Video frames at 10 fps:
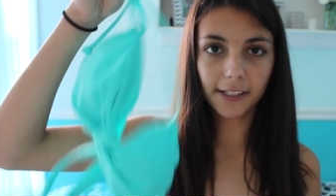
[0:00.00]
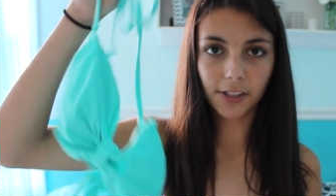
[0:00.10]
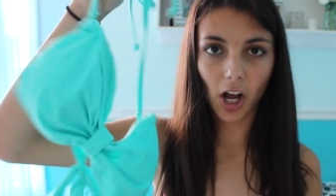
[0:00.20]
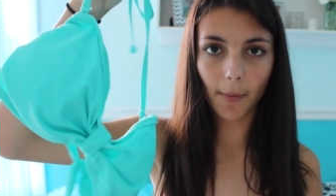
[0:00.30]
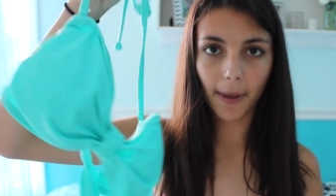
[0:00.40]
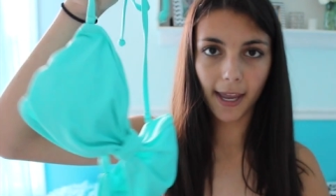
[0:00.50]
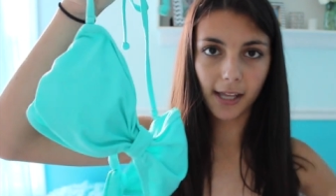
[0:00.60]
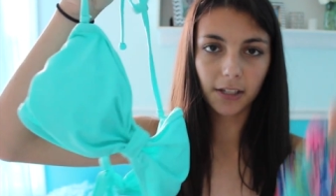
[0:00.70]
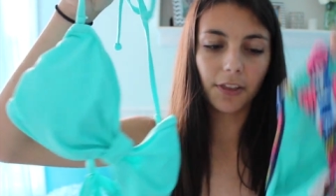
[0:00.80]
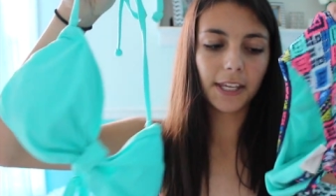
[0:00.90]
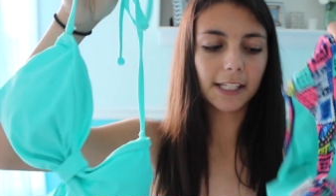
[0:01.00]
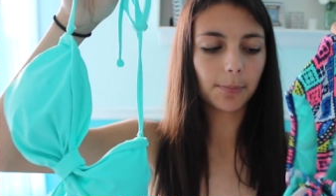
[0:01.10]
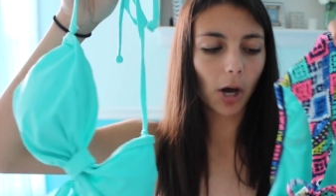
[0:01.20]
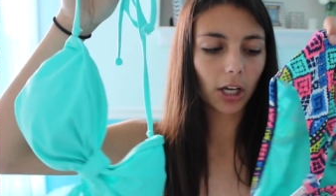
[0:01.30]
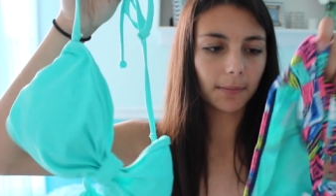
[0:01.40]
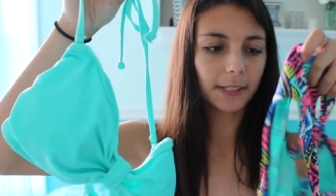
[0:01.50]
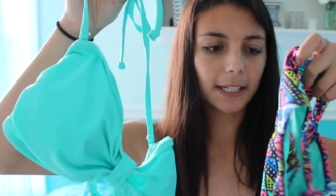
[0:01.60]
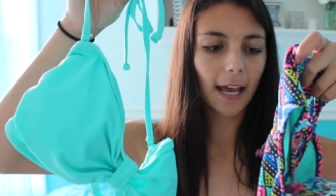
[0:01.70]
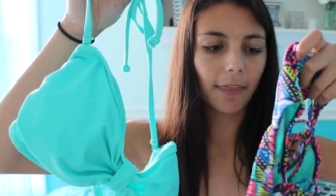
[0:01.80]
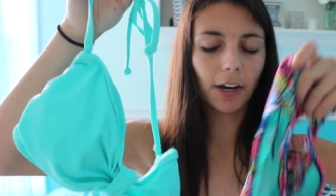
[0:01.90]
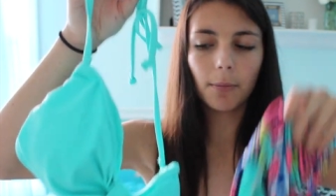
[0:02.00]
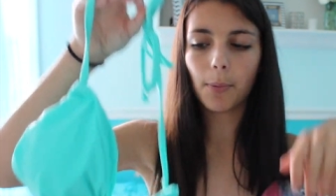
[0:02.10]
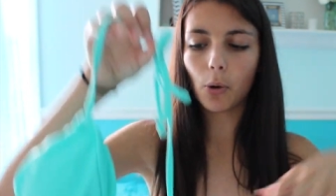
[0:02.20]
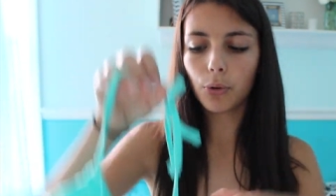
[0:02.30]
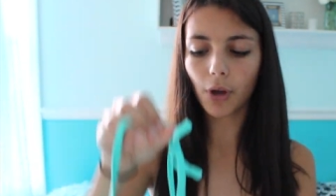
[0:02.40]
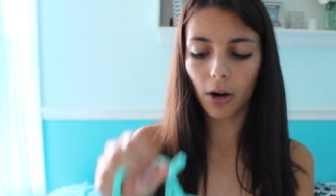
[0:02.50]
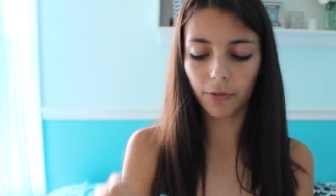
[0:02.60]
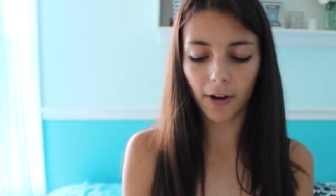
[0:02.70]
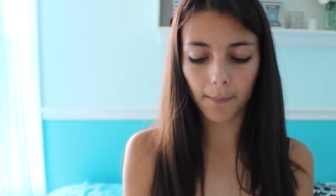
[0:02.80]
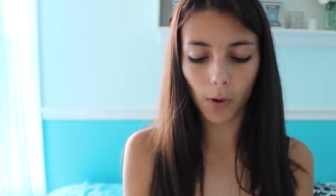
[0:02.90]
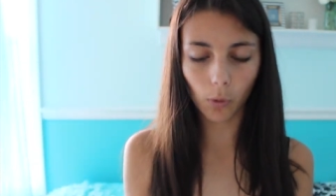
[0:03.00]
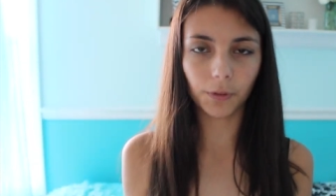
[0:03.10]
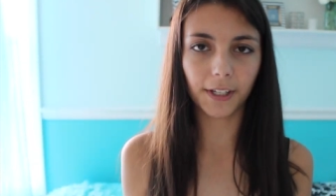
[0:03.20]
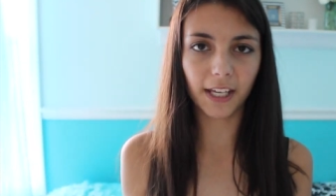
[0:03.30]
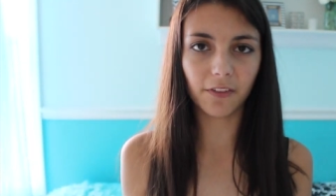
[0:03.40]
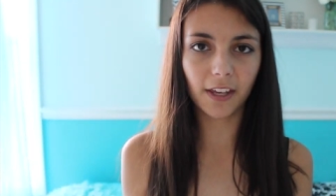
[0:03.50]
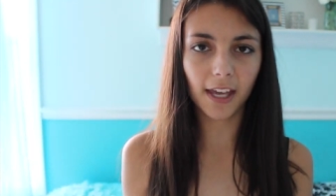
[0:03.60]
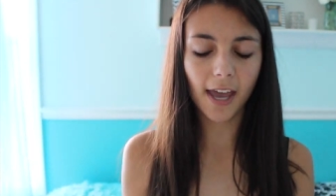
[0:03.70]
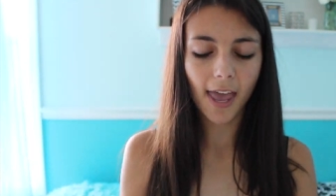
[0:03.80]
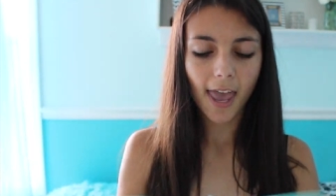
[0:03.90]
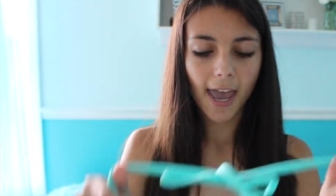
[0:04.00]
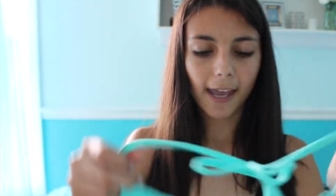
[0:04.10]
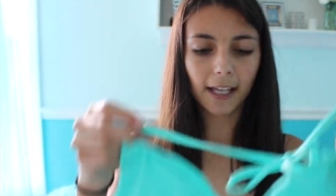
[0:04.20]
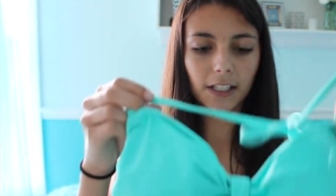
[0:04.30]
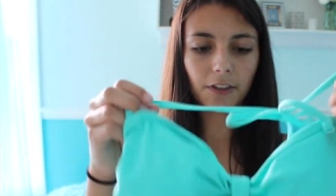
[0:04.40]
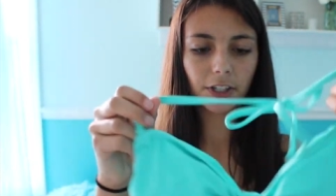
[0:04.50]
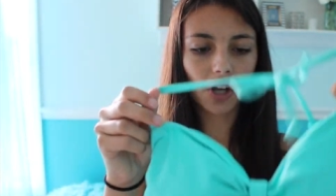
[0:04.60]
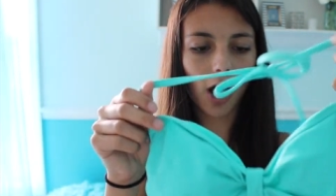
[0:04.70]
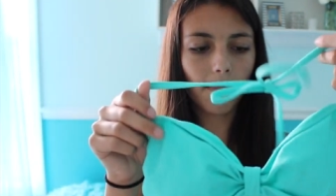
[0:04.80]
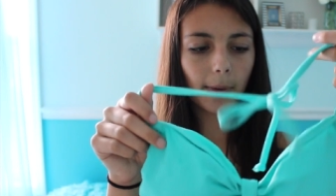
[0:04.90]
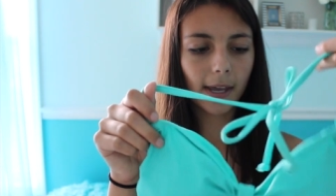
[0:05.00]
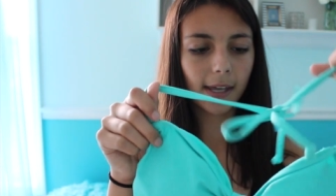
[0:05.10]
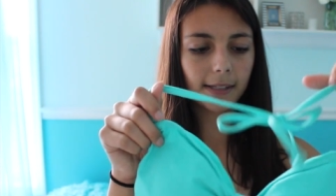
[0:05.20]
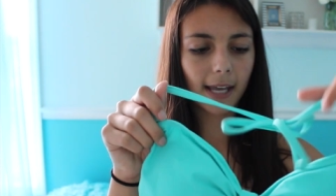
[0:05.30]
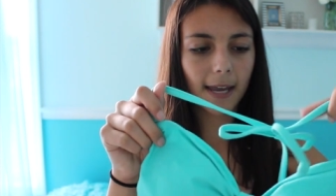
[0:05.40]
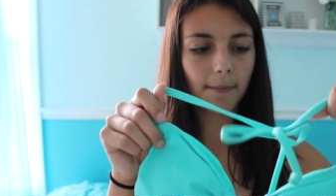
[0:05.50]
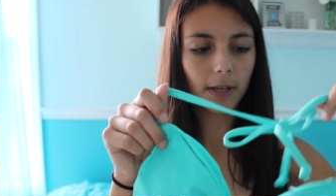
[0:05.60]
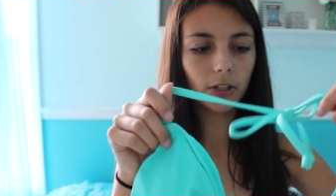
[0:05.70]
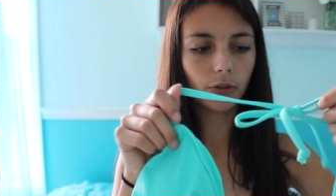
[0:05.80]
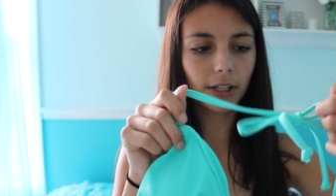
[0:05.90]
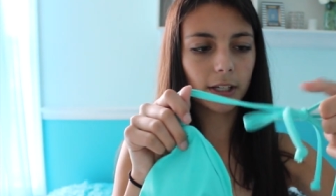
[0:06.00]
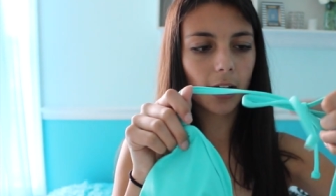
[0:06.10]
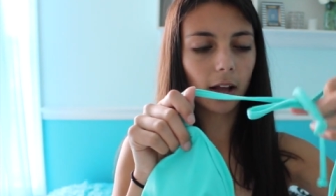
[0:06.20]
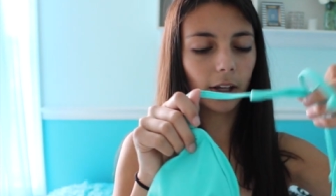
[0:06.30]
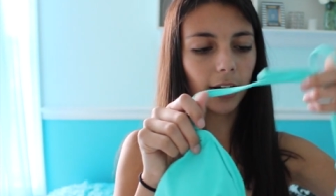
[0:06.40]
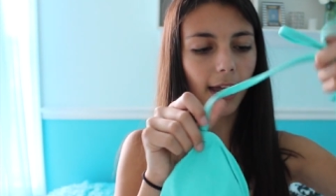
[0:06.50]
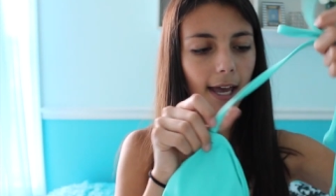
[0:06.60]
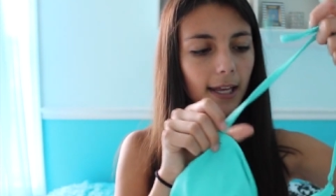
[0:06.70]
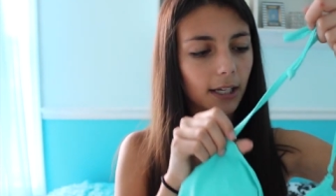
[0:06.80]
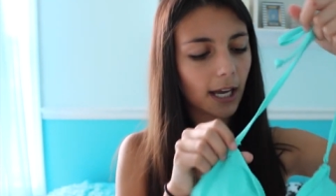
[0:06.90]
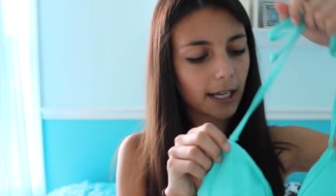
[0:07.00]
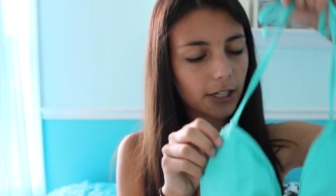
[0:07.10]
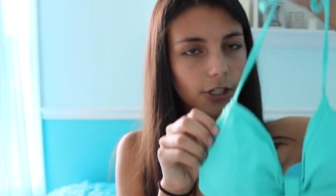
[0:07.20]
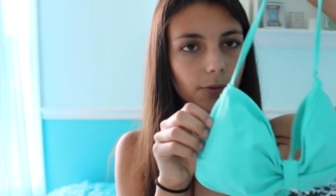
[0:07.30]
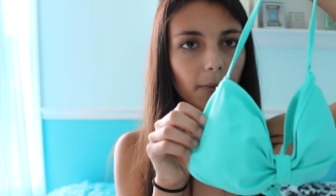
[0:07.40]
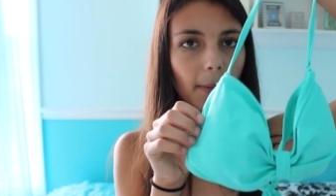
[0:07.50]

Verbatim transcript: this top and these bottoms together. Both are from Old Navy, and the top is a mint green color, and it kind of just